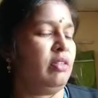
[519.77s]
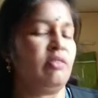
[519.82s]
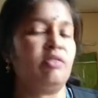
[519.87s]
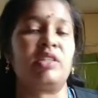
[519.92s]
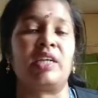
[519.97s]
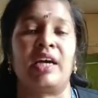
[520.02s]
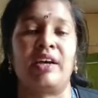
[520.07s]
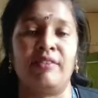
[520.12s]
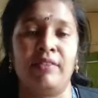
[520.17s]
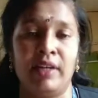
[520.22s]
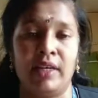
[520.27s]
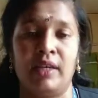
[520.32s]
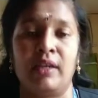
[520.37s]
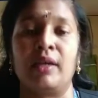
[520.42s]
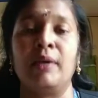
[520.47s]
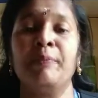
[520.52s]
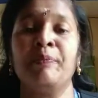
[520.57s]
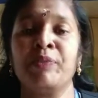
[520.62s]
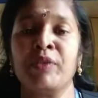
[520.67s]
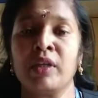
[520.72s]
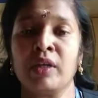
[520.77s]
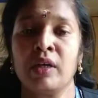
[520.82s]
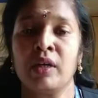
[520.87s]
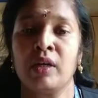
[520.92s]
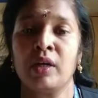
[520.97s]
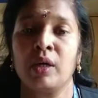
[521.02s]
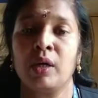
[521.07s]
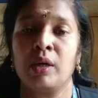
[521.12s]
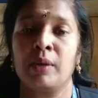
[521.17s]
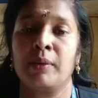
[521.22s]
traveling
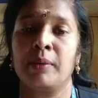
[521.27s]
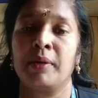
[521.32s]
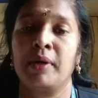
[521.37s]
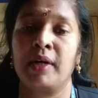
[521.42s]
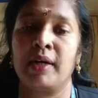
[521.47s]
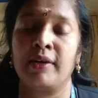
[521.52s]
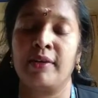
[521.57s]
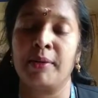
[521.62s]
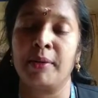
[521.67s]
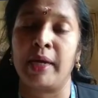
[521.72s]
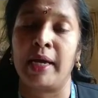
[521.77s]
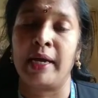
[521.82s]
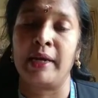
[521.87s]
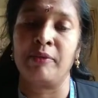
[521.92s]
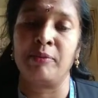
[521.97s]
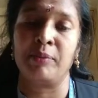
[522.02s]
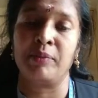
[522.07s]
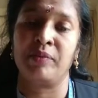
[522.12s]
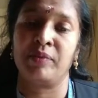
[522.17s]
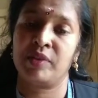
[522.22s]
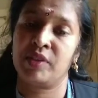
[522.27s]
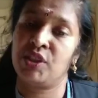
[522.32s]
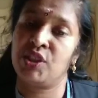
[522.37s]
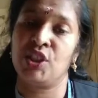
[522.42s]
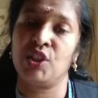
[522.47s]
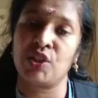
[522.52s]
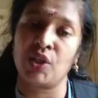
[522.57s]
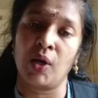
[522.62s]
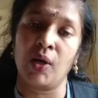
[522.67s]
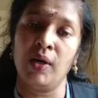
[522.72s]
and
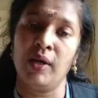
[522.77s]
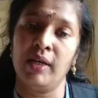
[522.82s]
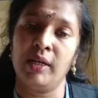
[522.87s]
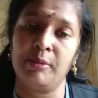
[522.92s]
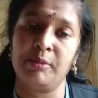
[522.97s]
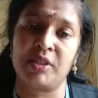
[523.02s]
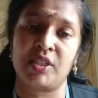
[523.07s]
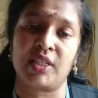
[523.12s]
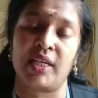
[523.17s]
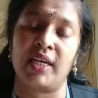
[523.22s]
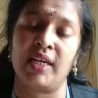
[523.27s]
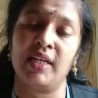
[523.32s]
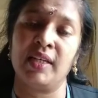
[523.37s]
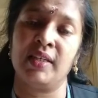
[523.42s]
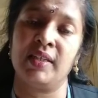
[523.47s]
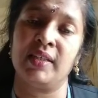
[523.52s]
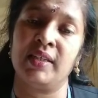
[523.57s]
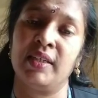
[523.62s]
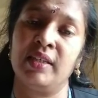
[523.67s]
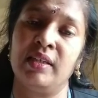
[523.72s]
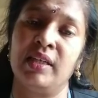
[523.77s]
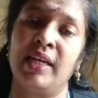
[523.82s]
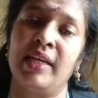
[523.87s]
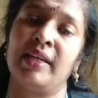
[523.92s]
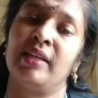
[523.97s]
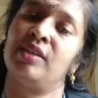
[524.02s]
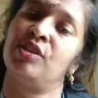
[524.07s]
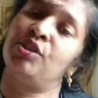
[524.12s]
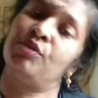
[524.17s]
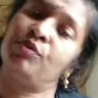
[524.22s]
she saw her beside her
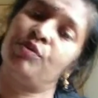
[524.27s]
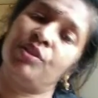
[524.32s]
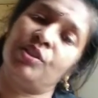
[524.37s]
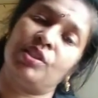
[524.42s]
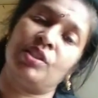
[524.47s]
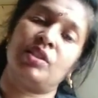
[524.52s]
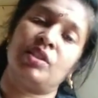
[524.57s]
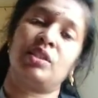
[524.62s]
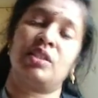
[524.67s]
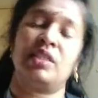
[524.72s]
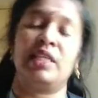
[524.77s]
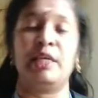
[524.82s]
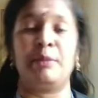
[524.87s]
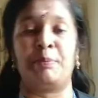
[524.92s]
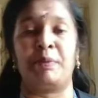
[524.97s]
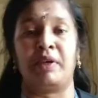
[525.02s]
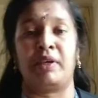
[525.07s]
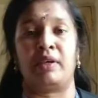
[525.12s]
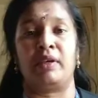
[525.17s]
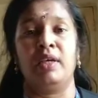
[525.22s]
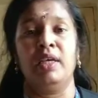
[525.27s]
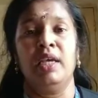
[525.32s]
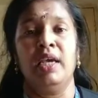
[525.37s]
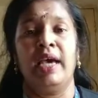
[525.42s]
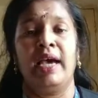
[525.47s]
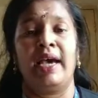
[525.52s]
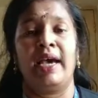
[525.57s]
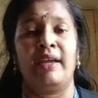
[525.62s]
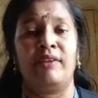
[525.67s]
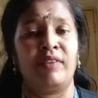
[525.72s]
like she was sleeping.
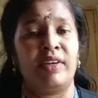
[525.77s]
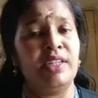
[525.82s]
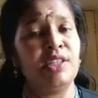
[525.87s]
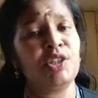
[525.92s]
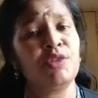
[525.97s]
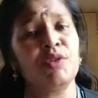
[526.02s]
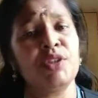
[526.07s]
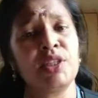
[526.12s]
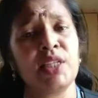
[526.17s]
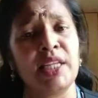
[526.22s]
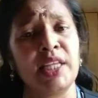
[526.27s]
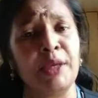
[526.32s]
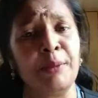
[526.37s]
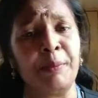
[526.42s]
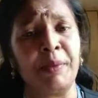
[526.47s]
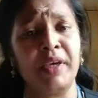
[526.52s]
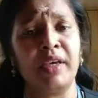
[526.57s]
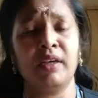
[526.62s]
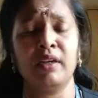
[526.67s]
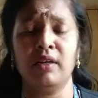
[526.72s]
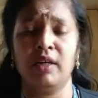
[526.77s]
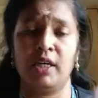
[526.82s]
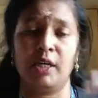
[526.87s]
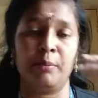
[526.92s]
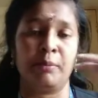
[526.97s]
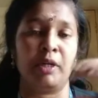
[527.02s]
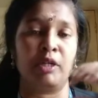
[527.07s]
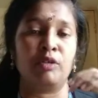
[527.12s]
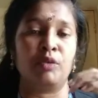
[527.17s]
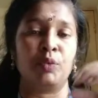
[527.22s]
And while she was sleeping,
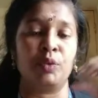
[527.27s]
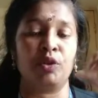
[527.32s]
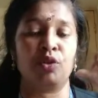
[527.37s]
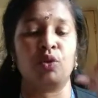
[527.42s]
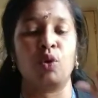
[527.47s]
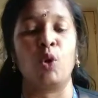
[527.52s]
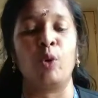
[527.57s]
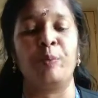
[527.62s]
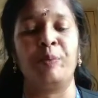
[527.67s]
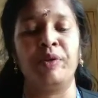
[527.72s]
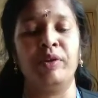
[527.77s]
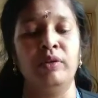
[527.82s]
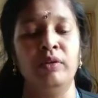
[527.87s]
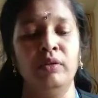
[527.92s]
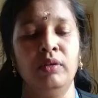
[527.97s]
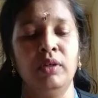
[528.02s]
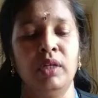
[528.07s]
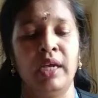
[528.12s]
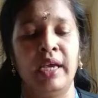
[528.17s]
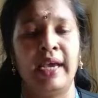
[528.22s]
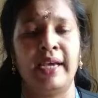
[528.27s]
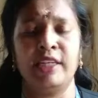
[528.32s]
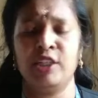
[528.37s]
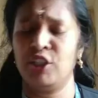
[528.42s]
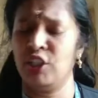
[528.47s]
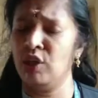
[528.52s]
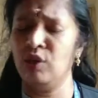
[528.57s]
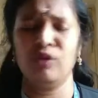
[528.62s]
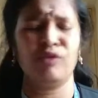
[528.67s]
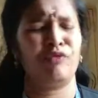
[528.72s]
her mouth was open and
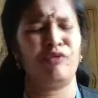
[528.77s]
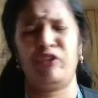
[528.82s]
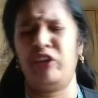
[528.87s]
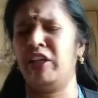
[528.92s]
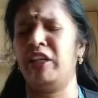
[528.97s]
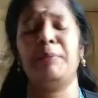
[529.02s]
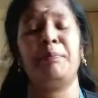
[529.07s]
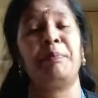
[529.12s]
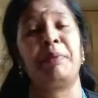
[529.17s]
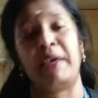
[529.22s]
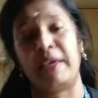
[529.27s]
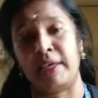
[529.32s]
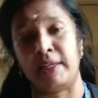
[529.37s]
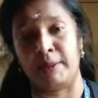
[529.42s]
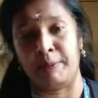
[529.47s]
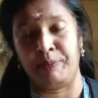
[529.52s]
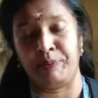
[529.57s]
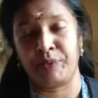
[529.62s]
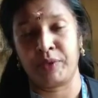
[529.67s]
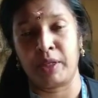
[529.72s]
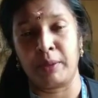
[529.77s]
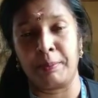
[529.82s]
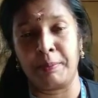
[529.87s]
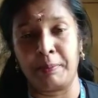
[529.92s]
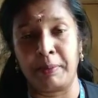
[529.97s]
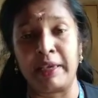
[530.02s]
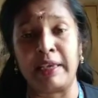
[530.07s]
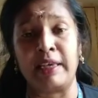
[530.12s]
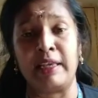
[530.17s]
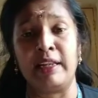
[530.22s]
she looked very pale.
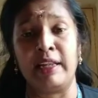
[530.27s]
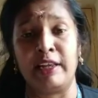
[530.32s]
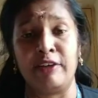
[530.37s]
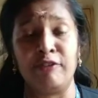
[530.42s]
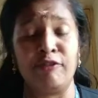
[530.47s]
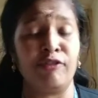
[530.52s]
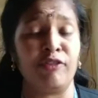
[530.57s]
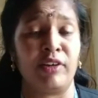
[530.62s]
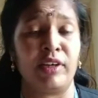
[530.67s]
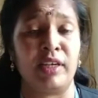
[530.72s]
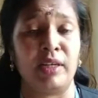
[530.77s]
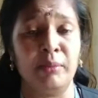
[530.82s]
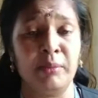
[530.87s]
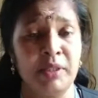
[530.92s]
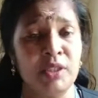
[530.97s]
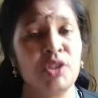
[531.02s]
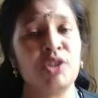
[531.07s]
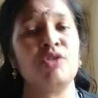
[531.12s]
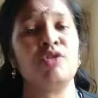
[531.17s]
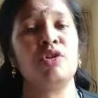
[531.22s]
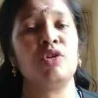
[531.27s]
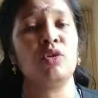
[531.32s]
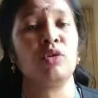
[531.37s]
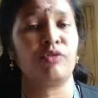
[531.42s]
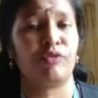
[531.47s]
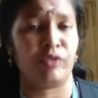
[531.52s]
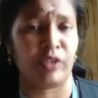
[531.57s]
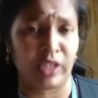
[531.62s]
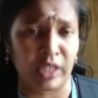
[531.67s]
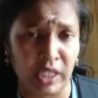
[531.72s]
Pale and frail means she
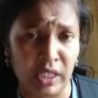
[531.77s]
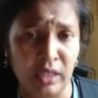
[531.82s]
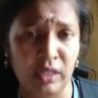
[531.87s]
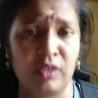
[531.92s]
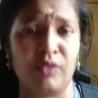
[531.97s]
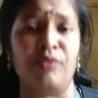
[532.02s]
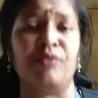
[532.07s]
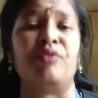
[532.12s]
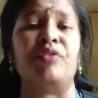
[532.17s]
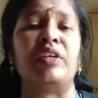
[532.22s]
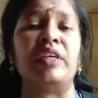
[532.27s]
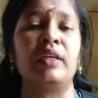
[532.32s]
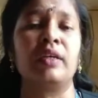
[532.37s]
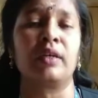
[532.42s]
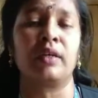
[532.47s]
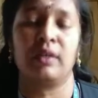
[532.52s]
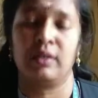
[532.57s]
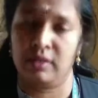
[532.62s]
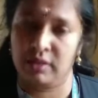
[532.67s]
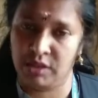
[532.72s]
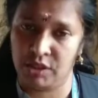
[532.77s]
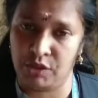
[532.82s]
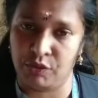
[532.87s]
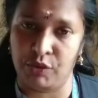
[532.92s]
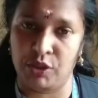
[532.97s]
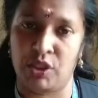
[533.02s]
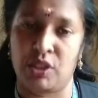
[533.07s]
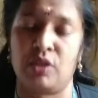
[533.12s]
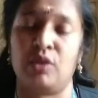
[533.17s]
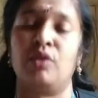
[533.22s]
looked very weak. She
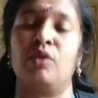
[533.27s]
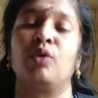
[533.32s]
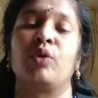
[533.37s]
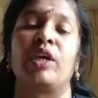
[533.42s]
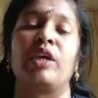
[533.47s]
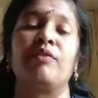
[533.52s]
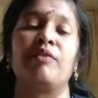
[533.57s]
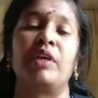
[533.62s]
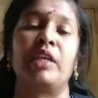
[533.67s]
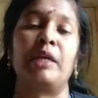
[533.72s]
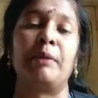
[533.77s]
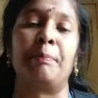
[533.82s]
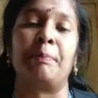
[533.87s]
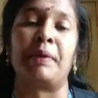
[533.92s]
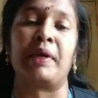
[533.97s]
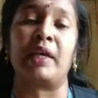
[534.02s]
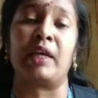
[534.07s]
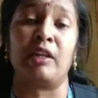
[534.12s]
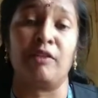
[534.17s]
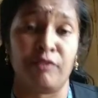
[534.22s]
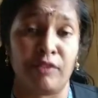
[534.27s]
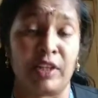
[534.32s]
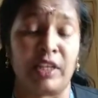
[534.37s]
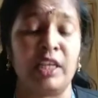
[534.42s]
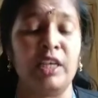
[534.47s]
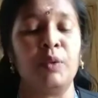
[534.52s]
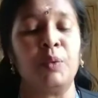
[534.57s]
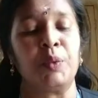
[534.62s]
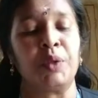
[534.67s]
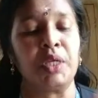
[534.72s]
was looking very pale,
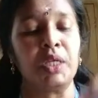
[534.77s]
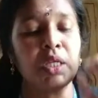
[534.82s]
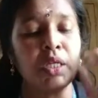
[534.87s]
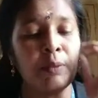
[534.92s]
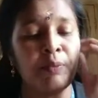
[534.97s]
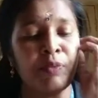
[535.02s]
very weak.